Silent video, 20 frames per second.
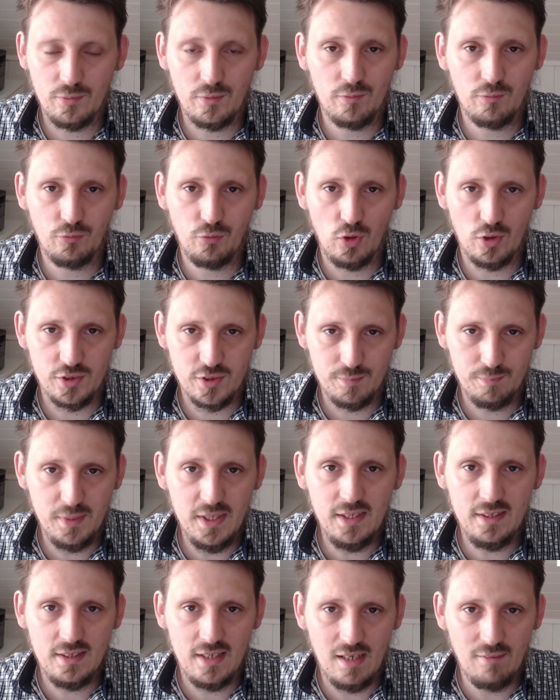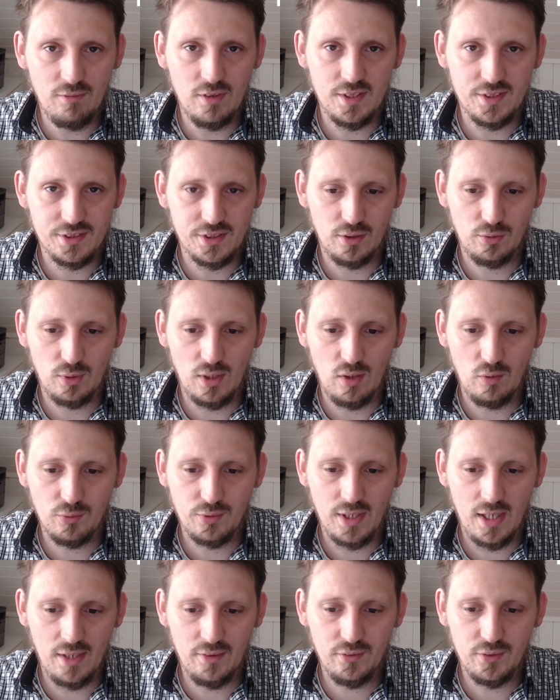for speed levels around
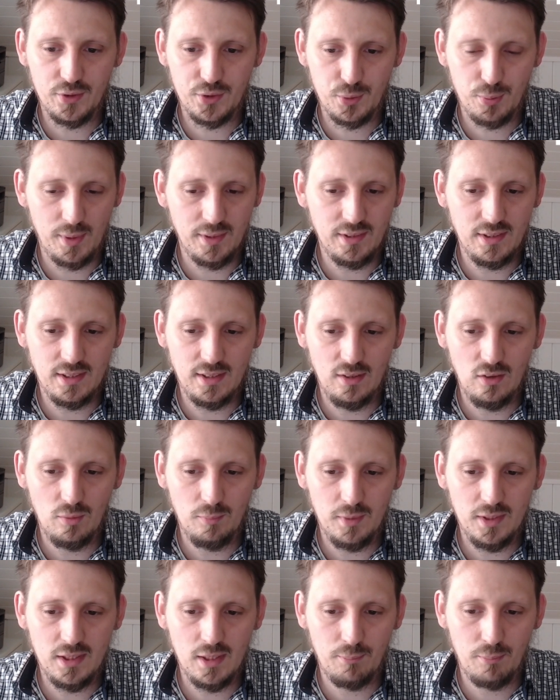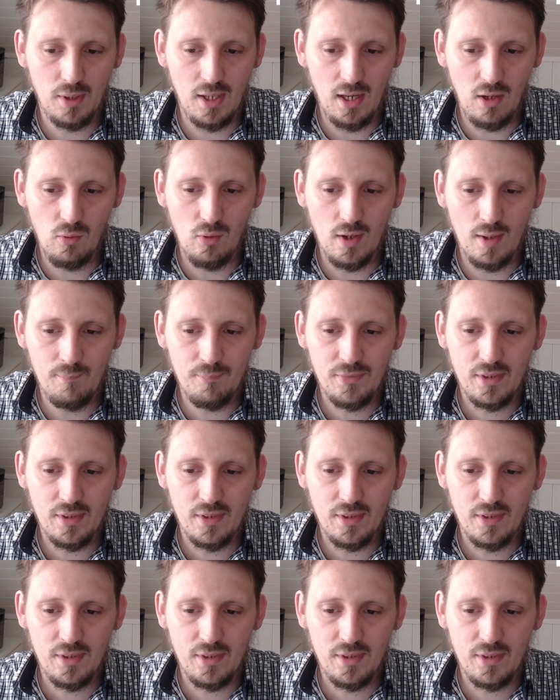120 km per hour,